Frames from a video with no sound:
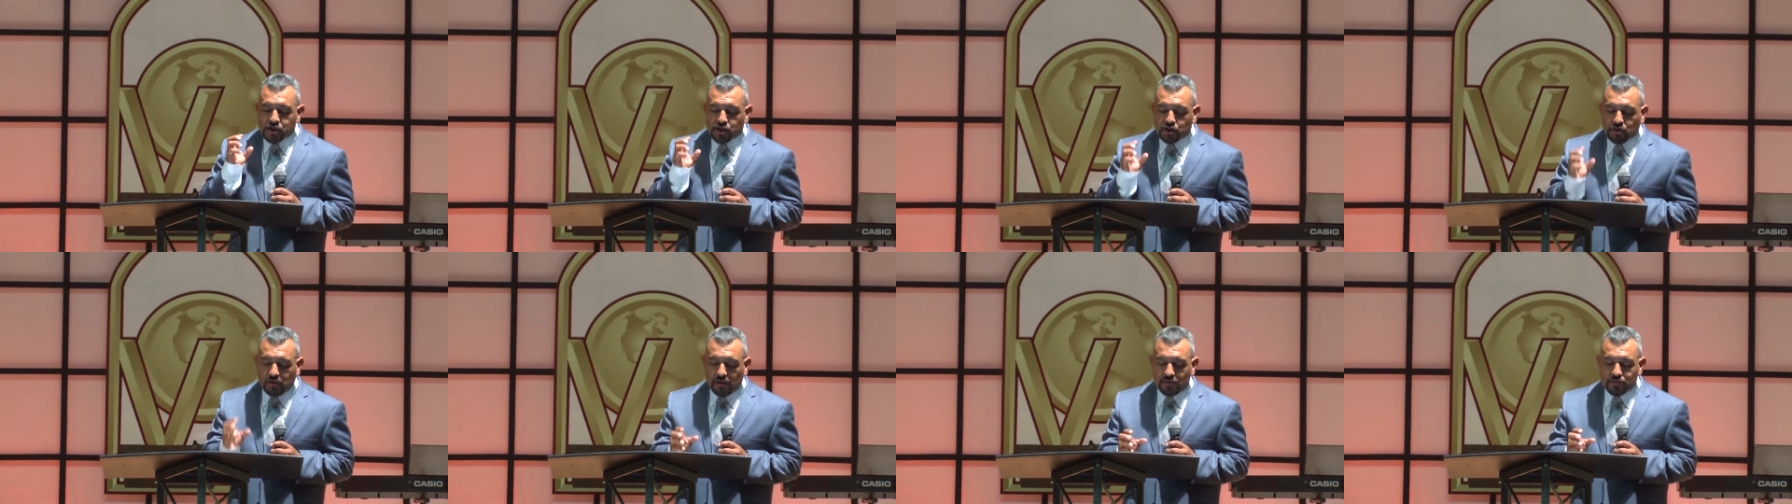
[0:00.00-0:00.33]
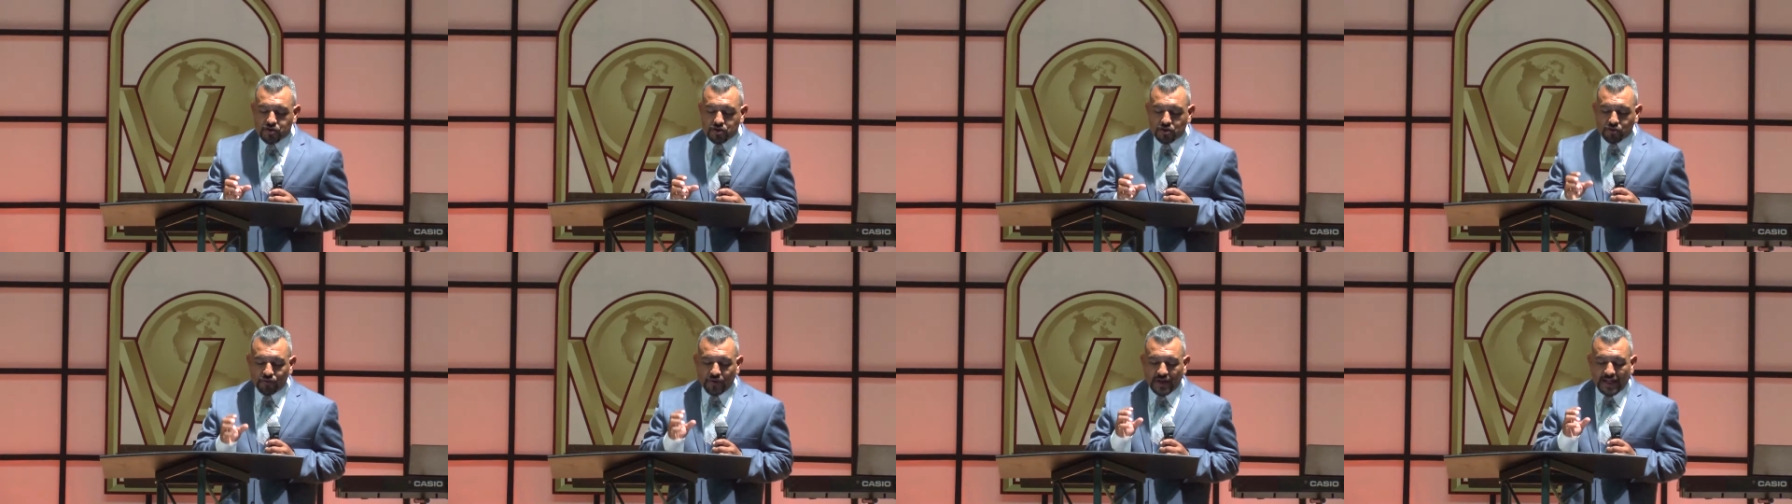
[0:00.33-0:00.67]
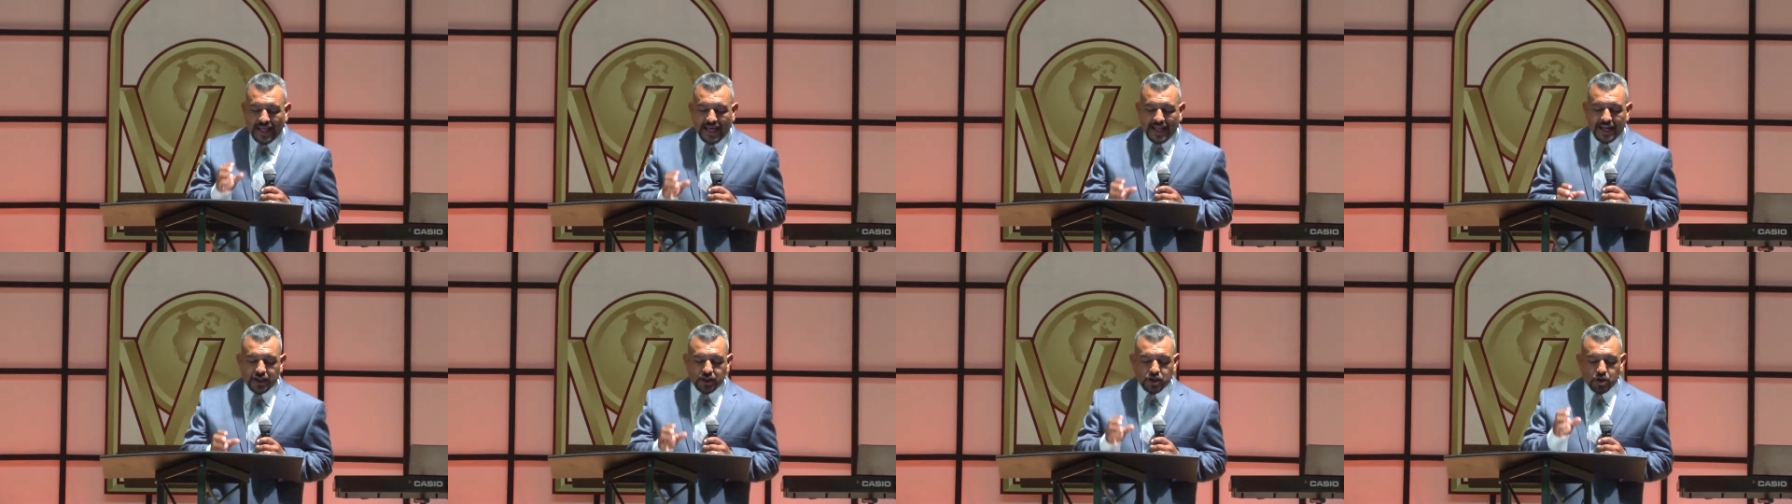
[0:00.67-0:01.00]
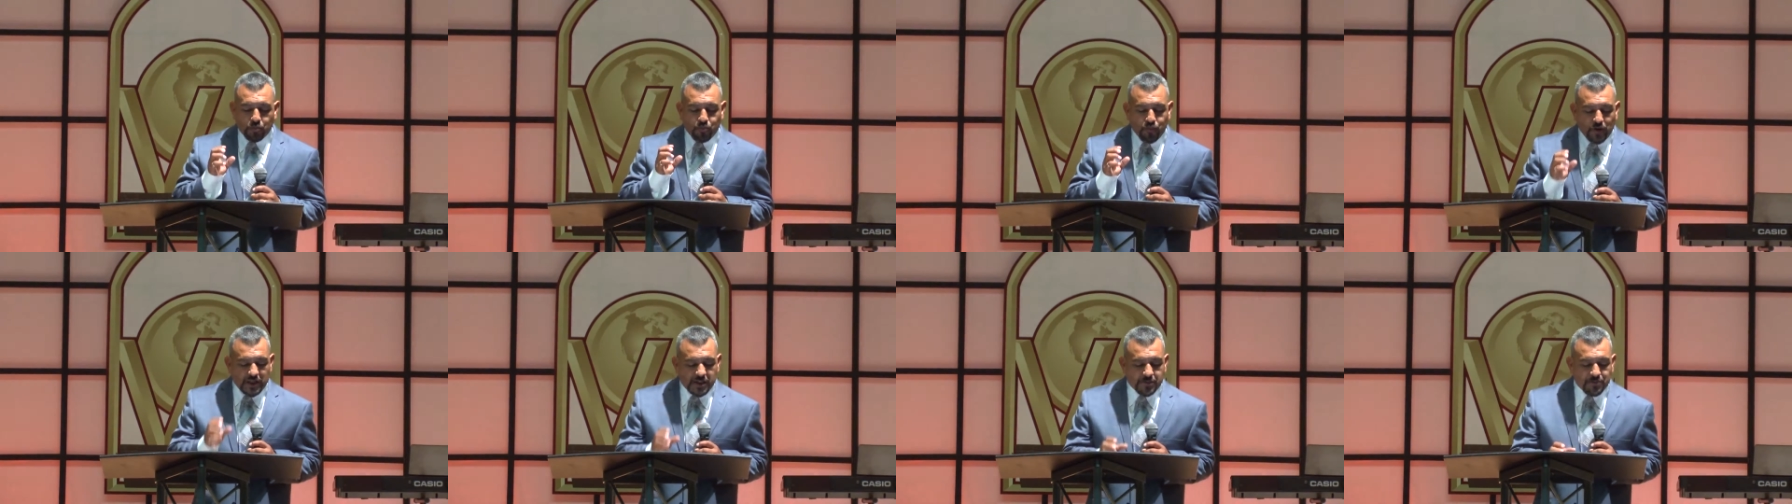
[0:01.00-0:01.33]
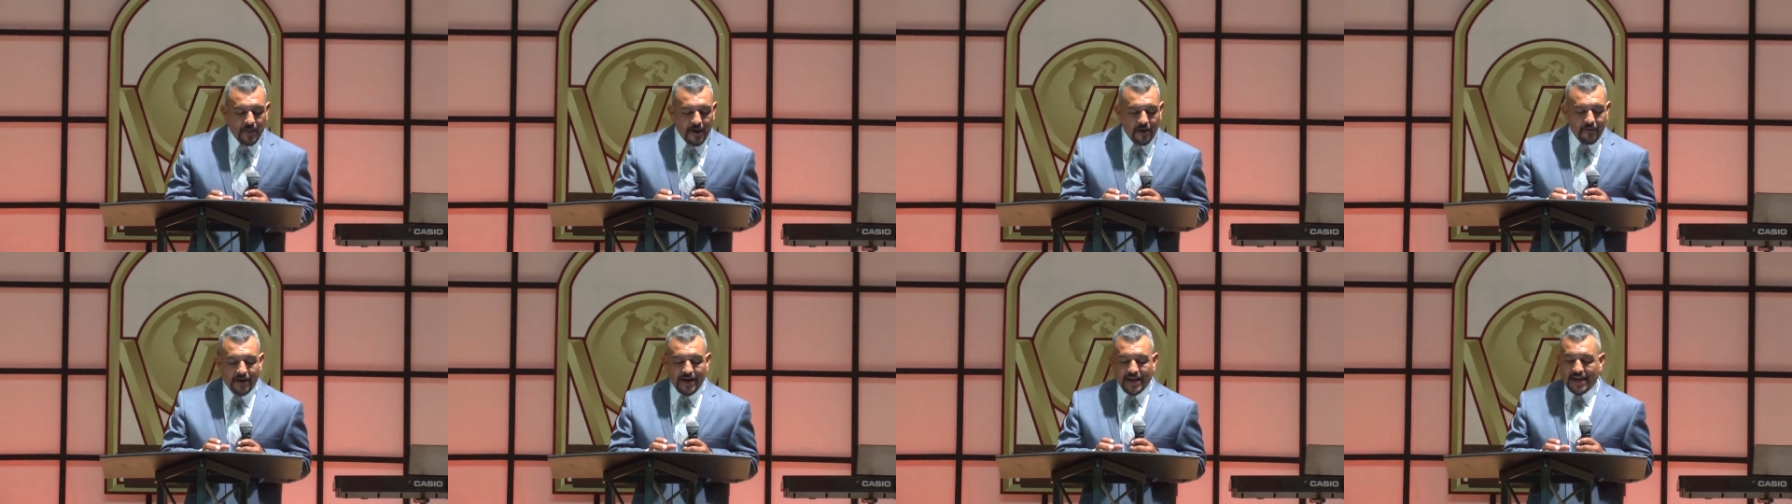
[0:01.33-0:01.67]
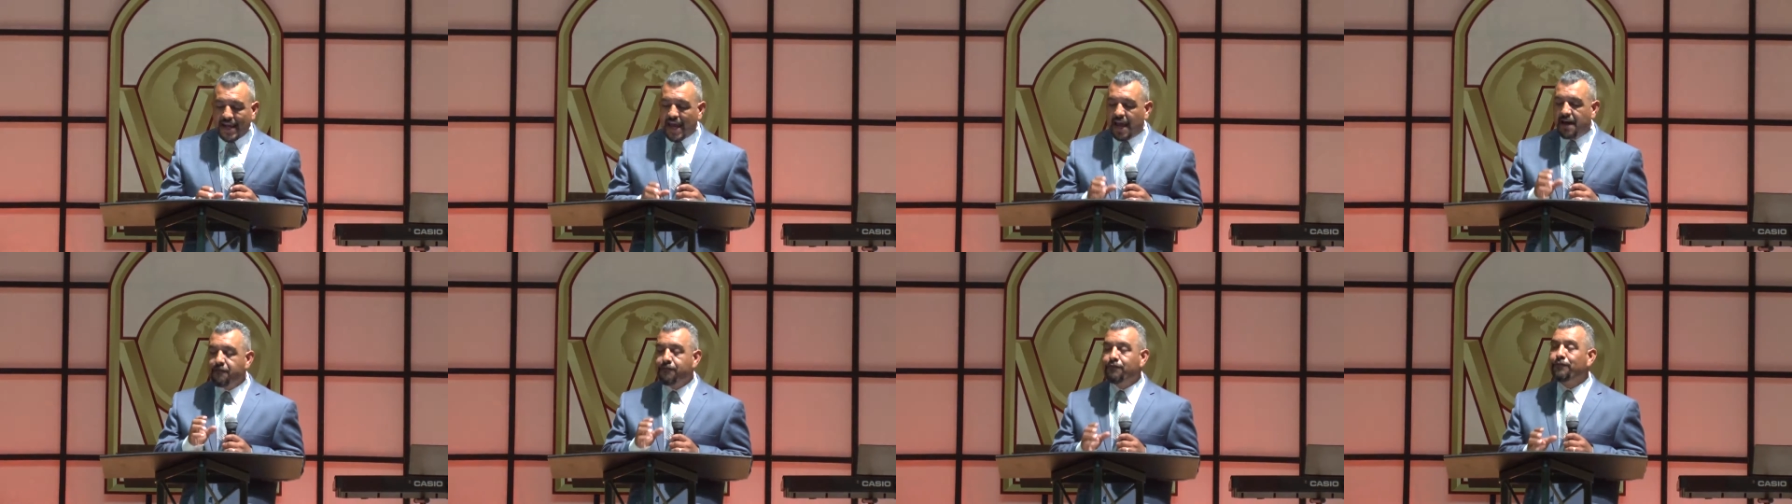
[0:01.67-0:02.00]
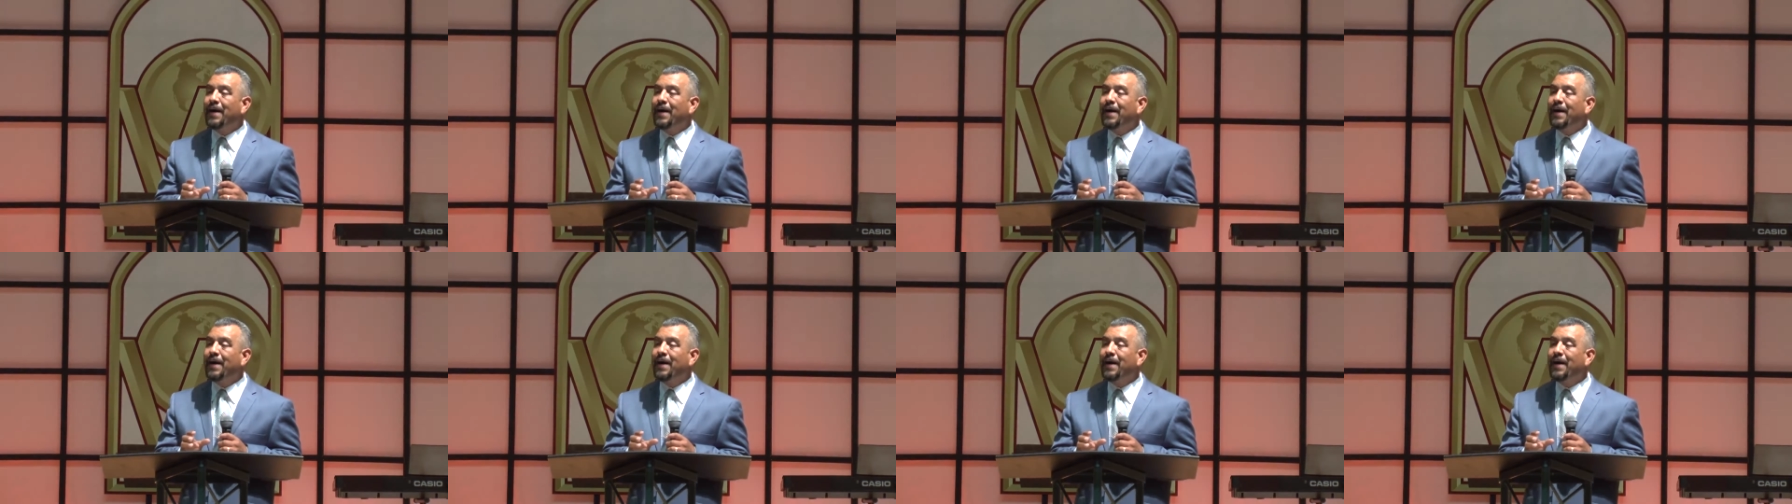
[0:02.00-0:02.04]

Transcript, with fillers: scriptures related to prosperity and